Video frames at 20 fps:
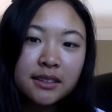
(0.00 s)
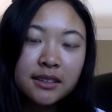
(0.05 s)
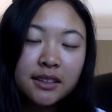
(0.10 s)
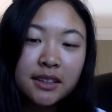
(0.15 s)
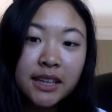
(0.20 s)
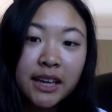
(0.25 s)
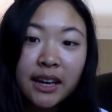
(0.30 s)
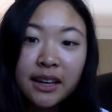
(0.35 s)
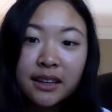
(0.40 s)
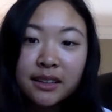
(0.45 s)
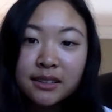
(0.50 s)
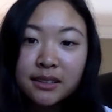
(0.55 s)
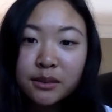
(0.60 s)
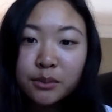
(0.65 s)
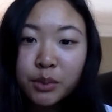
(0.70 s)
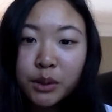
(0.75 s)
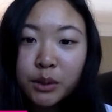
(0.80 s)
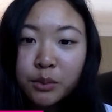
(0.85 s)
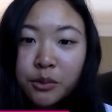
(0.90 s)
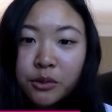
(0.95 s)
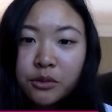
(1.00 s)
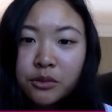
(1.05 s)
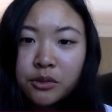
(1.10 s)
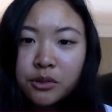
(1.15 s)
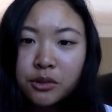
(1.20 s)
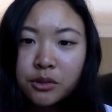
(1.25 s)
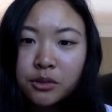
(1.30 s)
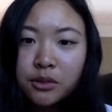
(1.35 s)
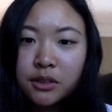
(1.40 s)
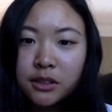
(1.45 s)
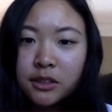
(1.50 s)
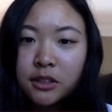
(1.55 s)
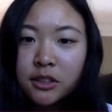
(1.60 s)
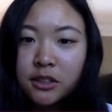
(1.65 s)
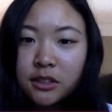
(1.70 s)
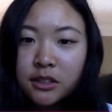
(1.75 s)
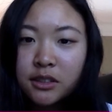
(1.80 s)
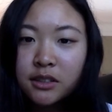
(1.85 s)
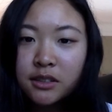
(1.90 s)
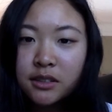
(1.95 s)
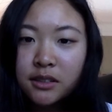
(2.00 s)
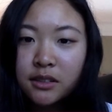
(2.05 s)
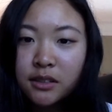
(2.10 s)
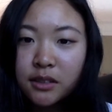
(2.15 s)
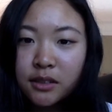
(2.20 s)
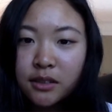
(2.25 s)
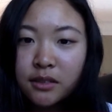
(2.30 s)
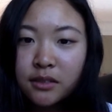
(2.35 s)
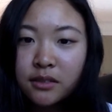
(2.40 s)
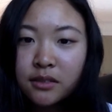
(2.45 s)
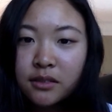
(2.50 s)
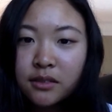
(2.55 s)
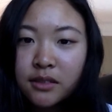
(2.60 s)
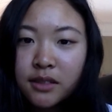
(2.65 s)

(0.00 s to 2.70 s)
yes, people do see Jesus in you.